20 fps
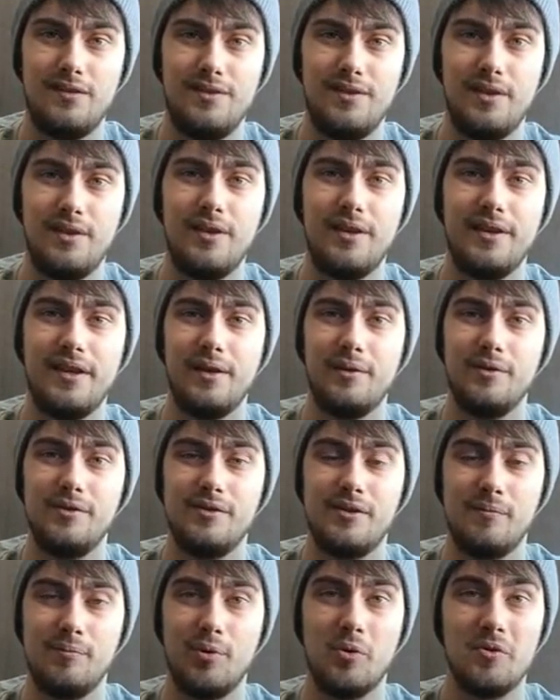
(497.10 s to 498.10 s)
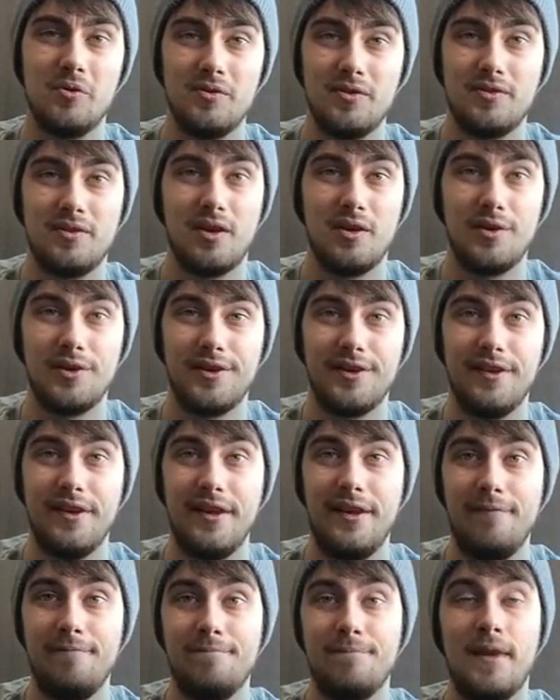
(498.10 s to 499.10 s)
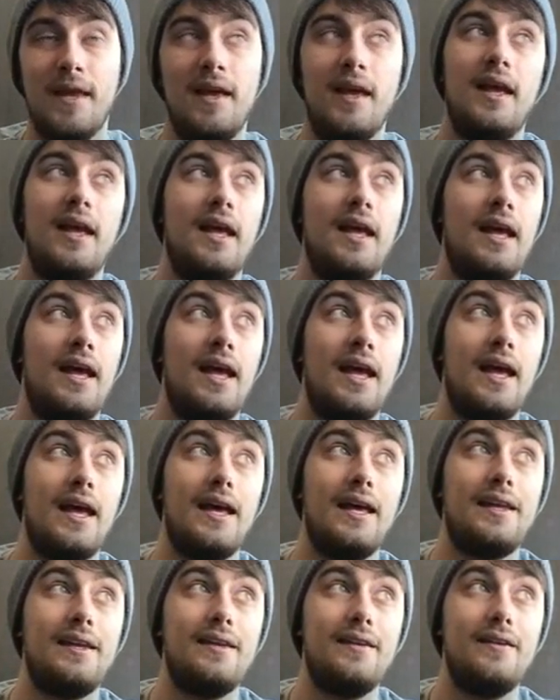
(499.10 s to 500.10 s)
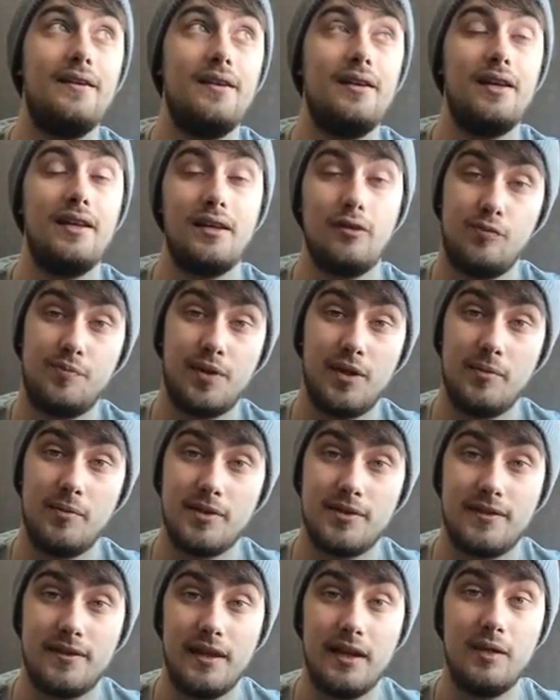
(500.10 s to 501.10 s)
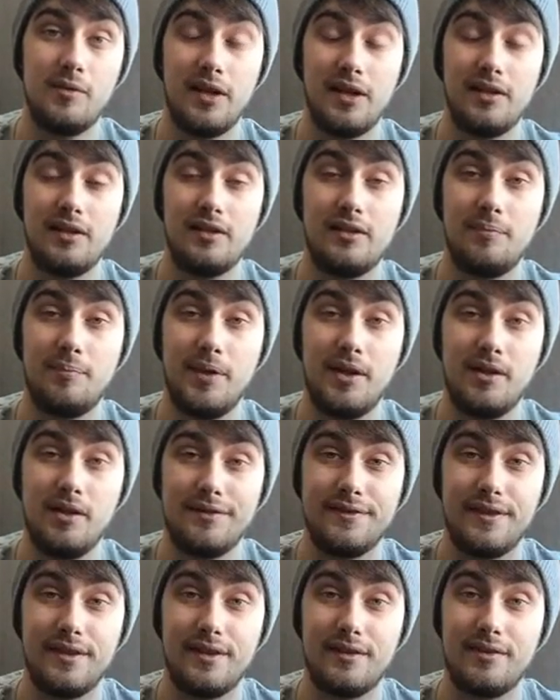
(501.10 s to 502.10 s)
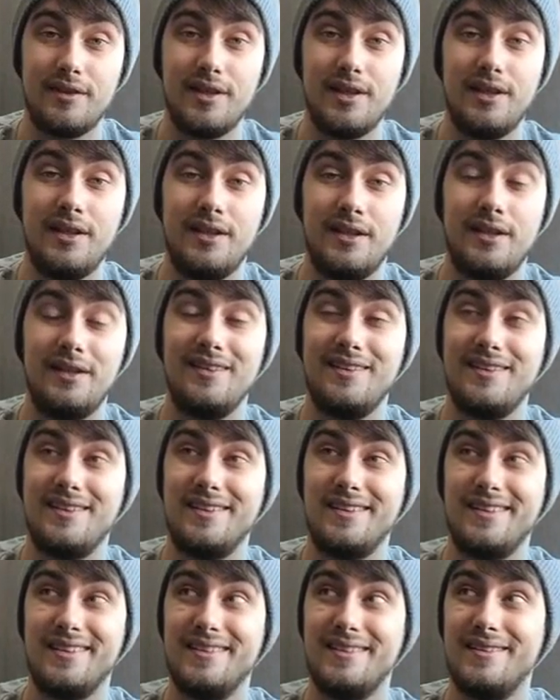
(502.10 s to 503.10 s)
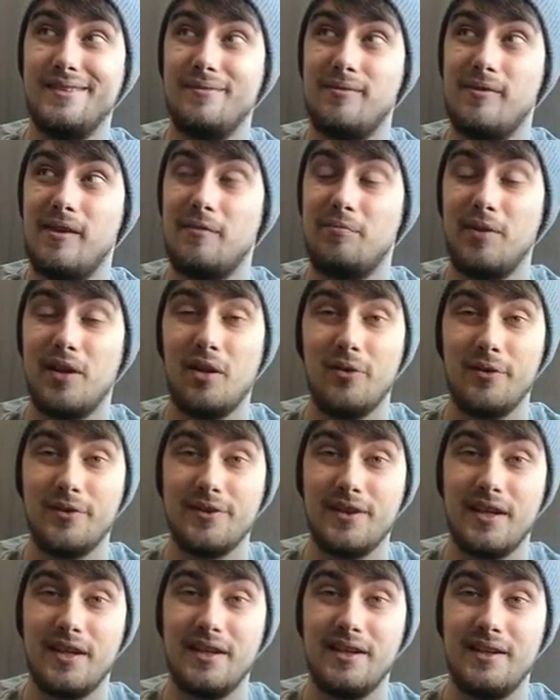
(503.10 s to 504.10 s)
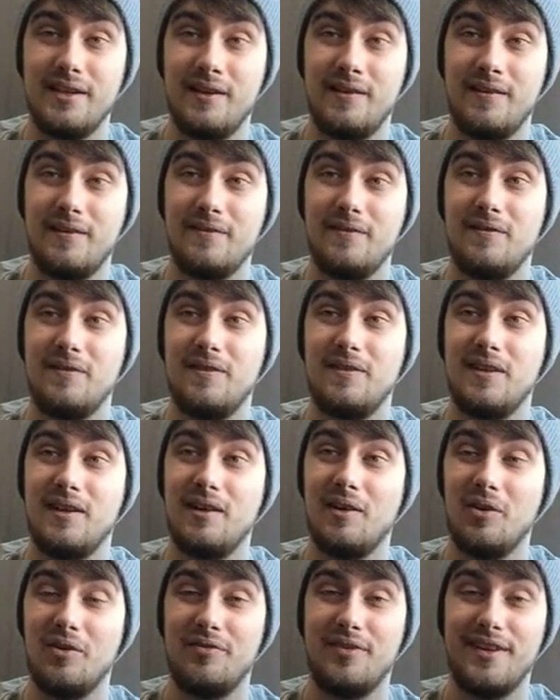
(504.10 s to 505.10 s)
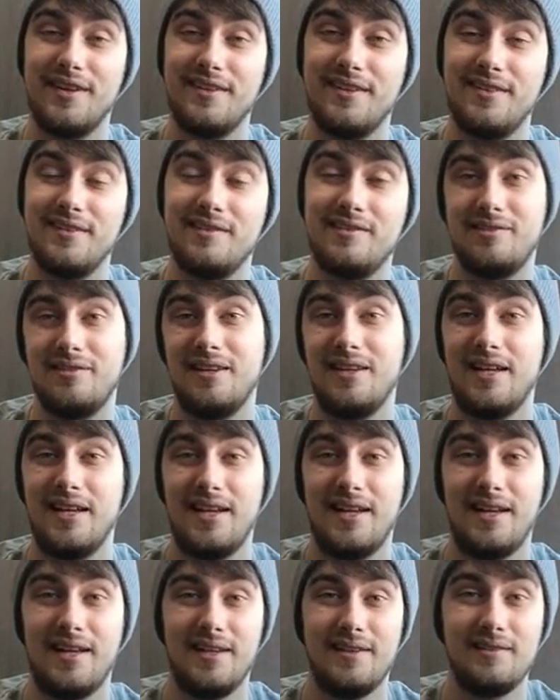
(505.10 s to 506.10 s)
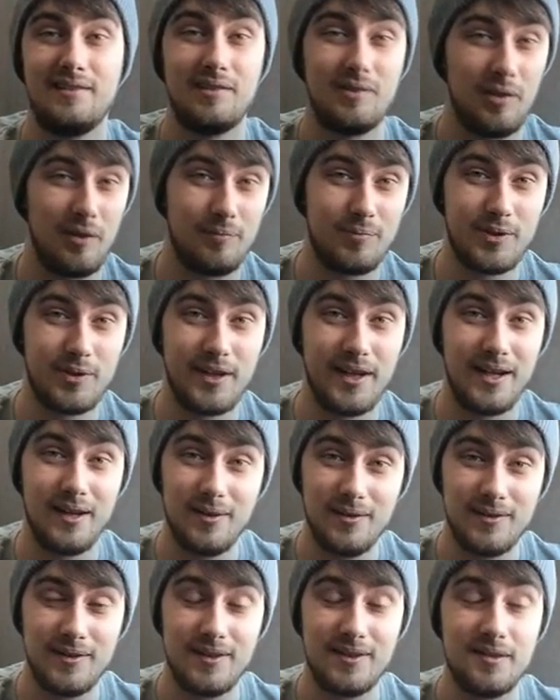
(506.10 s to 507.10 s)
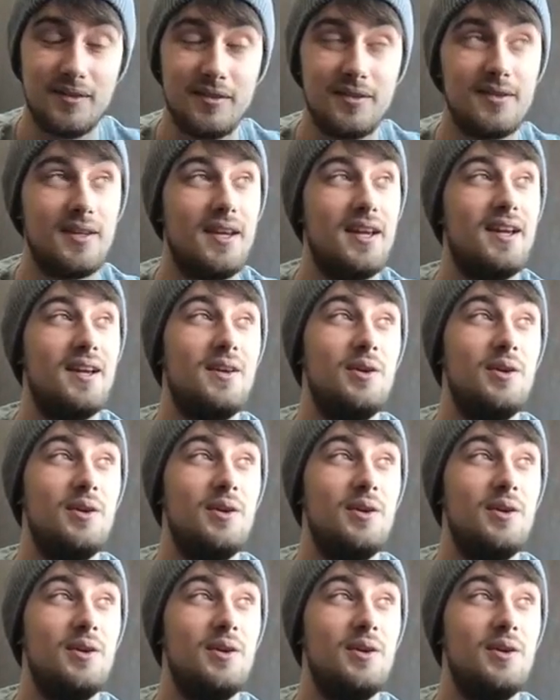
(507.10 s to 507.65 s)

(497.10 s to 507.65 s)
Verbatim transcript: So yeah, that was important to start looking at that. And uh, yeah, that was pretty much the day we headed to bed after that really. Uh, it had been a long day, seen a lot of things, seen a lot of pretty houses,